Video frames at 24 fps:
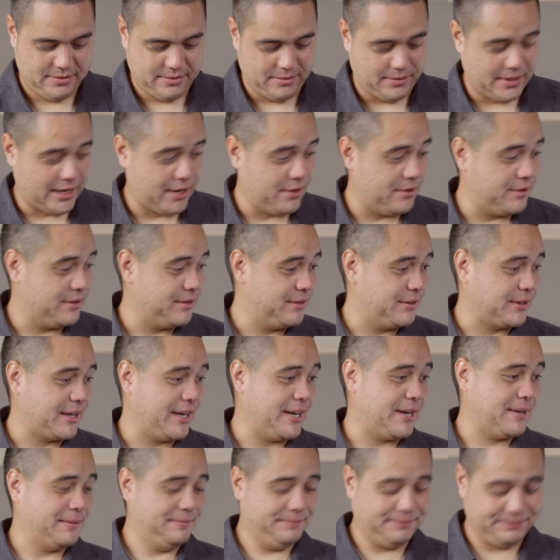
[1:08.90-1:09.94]
Wow.
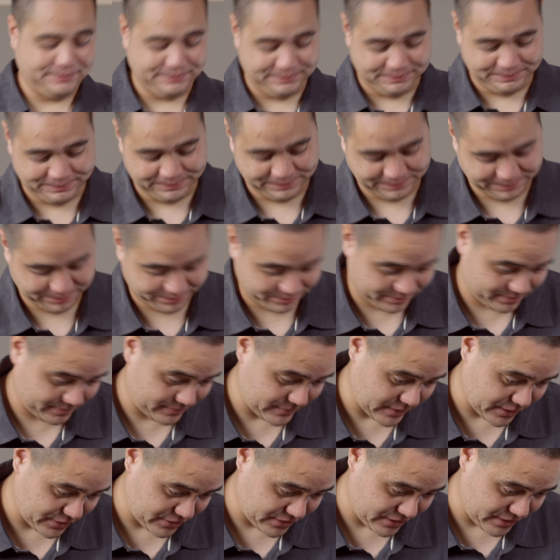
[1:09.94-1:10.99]
Okay.
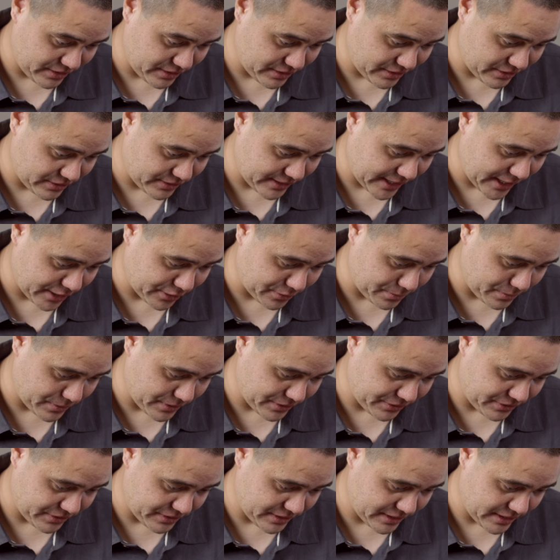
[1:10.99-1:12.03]
This is
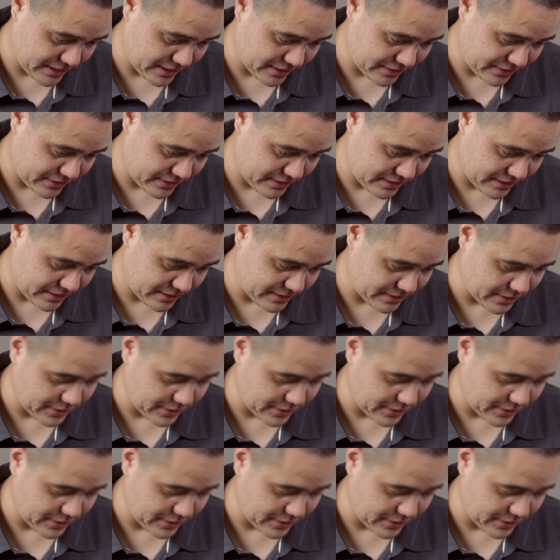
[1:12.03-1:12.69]
X-Brace and ST.